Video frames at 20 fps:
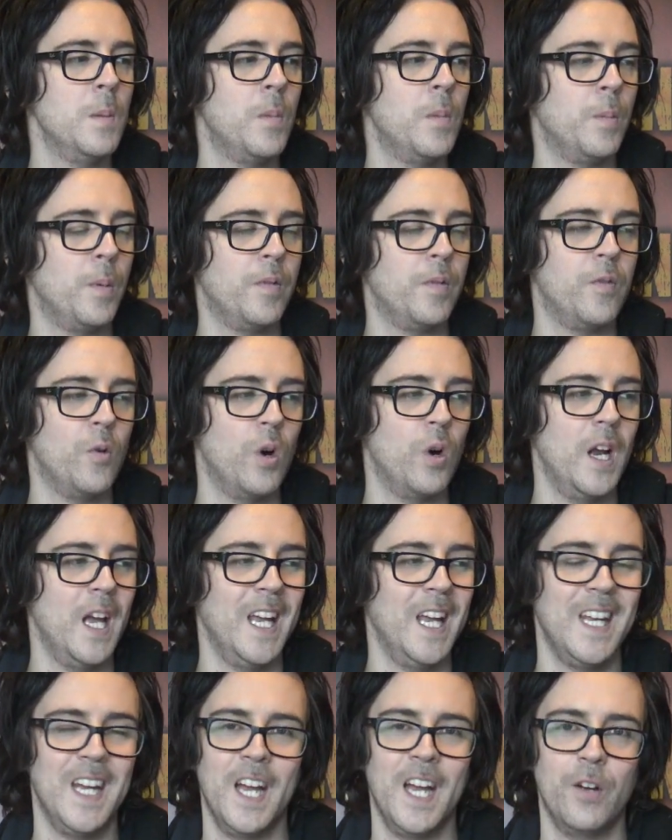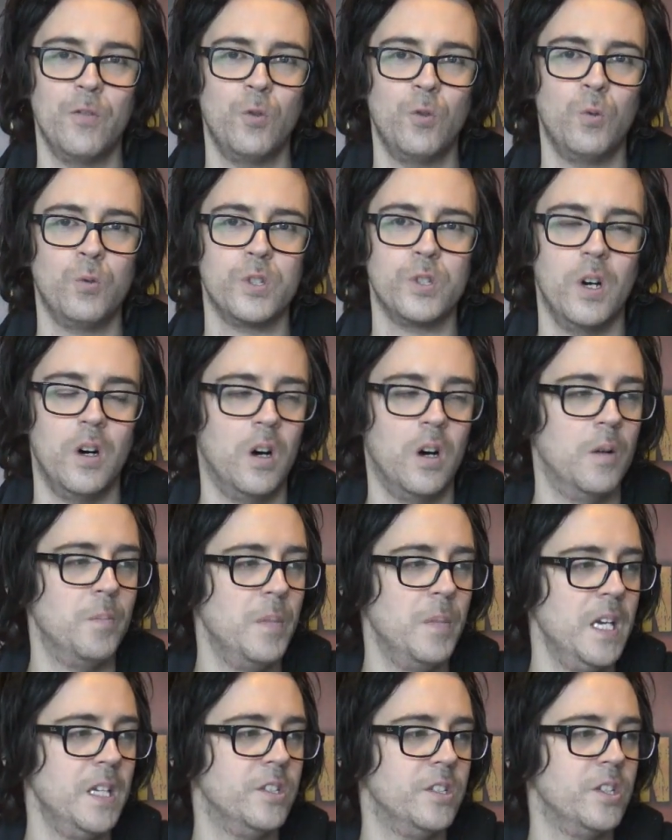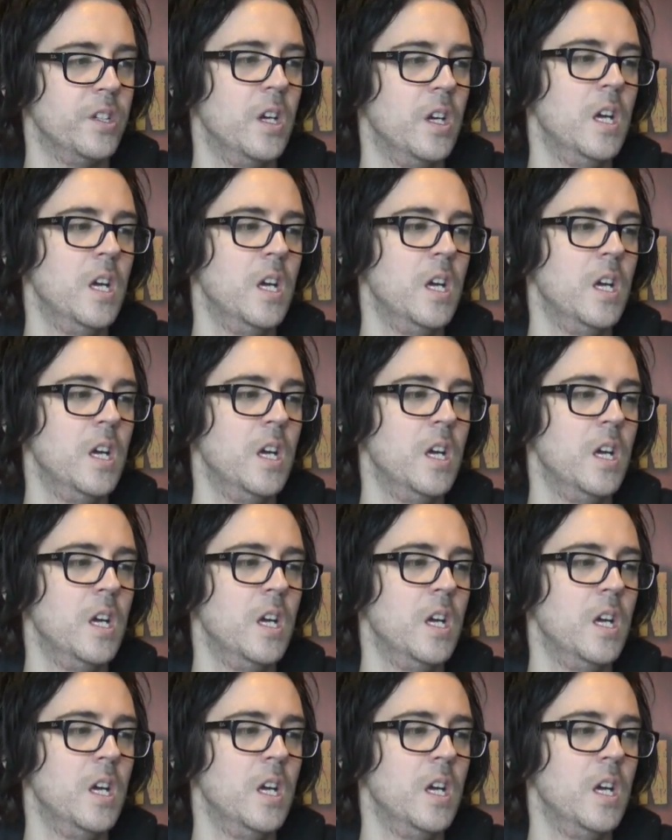but before any hit rolls are made.